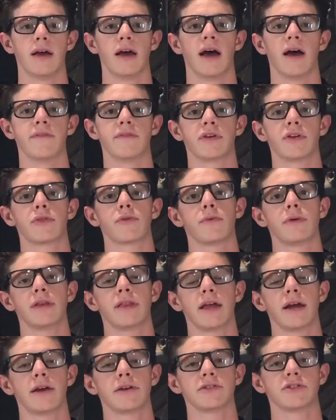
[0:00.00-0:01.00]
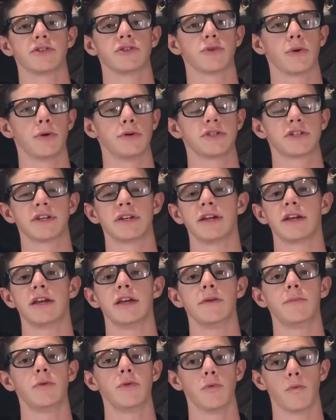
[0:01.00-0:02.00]
Having 3 layers is always going to
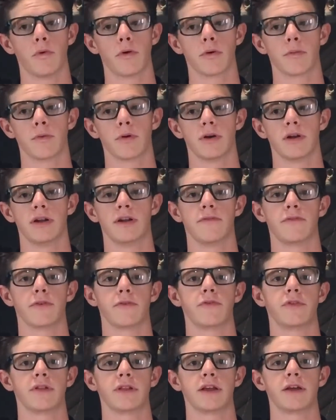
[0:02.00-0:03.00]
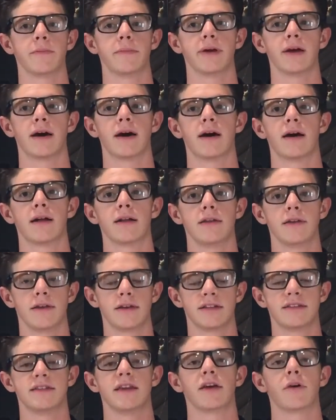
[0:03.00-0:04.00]
keep you warmer, and if you're feeling a bit hot, you
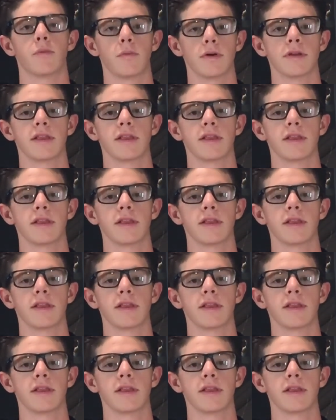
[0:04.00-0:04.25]
can take 1